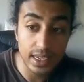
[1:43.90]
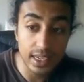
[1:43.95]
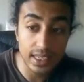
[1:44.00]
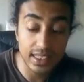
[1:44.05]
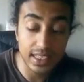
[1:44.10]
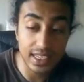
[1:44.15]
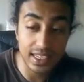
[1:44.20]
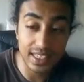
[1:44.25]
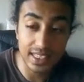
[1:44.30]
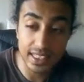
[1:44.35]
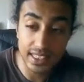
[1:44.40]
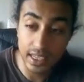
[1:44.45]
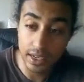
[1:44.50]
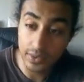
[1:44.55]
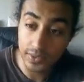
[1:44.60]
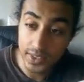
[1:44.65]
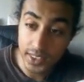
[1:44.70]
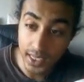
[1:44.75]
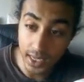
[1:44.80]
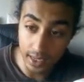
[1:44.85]
like a set
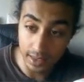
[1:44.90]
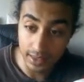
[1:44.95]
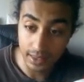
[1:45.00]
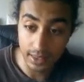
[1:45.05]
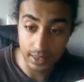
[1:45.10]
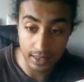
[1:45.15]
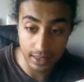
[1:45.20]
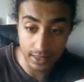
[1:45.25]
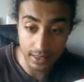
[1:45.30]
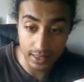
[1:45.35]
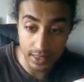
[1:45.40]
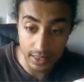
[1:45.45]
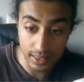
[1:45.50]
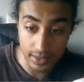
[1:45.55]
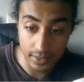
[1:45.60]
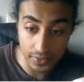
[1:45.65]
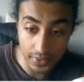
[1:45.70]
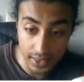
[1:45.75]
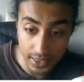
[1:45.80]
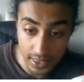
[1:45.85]
of sets. It
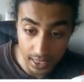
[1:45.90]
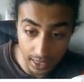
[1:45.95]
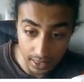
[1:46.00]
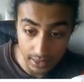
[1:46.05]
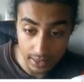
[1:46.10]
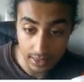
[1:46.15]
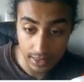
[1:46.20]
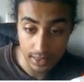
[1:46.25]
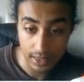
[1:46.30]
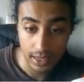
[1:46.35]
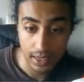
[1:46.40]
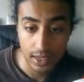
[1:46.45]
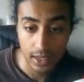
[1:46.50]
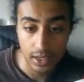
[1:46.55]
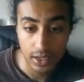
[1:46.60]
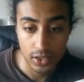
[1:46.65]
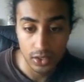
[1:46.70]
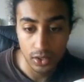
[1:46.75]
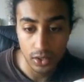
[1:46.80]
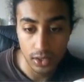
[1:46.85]
consists of sets.
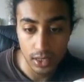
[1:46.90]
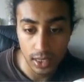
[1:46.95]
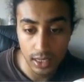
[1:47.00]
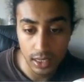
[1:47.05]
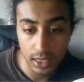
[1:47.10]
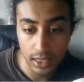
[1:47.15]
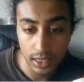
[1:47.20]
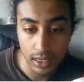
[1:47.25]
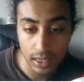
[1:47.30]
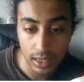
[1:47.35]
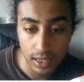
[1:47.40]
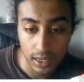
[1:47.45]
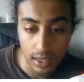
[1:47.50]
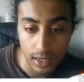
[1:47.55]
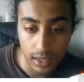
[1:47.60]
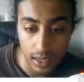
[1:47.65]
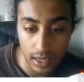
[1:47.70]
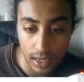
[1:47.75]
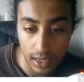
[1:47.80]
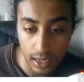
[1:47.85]
So here,
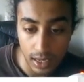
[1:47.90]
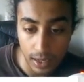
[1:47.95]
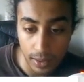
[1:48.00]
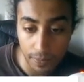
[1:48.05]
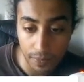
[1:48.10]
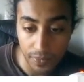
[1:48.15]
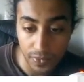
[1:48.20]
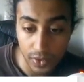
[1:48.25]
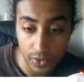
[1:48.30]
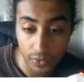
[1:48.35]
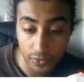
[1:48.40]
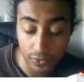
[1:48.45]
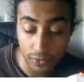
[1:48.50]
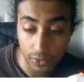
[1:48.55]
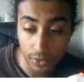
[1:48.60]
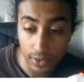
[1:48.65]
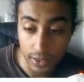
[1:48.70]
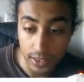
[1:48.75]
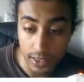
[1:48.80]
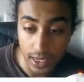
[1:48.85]

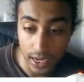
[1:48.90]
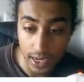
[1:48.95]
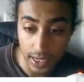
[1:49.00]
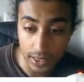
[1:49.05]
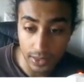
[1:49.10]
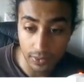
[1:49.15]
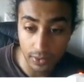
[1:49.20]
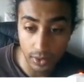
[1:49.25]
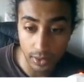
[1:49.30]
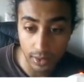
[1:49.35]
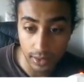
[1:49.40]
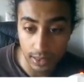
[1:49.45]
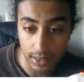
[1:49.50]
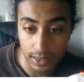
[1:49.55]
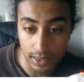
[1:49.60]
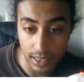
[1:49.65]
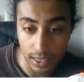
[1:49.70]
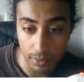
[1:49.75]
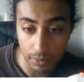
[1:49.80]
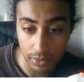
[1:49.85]
for the dice rolling
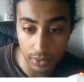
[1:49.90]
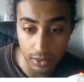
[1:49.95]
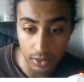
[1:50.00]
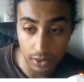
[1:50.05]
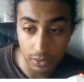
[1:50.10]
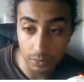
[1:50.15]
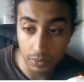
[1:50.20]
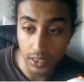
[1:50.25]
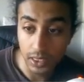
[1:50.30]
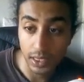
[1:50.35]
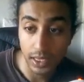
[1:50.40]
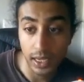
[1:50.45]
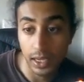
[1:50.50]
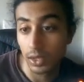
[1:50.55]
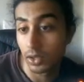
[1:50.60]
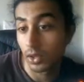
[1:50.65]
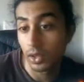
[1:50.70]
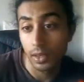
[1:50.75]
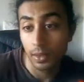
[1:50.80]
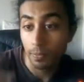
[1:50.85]
example, it would be
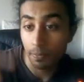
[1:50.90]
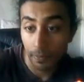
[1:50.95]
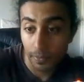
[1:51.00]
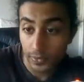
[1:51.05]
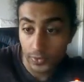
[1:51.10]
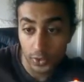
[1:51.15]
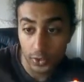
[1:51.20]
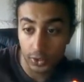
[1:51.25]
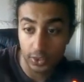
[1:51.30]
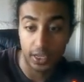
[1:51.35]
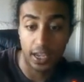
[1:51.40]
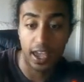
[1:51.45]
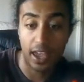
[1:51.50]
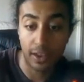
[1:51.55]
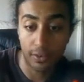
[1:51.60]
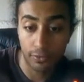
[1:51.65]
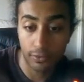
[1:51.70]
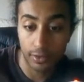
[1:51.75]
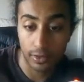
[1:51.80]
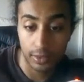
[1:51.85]
like just
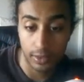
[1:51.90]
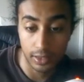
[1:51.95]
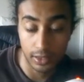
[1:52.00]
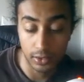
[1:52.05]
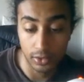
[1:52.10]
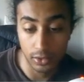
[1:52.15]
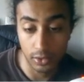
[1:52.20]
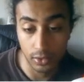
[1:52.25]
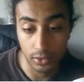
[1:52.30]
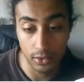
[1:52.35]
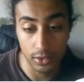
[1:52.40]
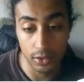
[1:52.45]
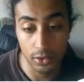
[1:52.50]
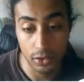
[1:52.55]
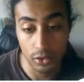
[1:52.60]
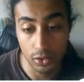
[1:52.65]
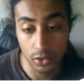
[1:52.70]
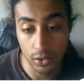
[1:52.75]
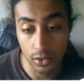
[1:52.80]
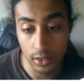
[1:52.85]
everything.
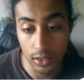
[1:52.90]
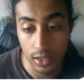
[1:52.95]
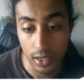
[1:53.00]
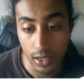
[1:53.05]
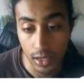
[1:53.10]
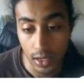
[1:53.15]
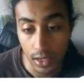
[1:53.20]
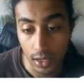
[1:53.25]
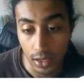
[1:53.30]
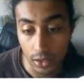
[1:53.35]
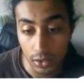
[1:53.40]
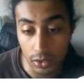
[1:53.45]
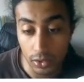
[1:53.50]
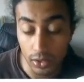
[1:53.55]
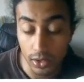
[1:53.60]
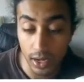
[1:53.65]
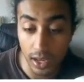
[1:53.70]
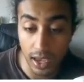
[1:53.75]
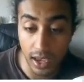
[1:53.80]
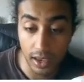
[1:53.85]
You
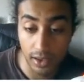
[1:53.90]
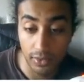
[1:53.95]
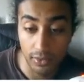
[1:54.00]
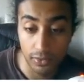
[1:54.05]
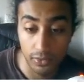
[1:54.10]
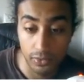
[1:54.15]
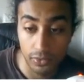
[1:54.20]
could have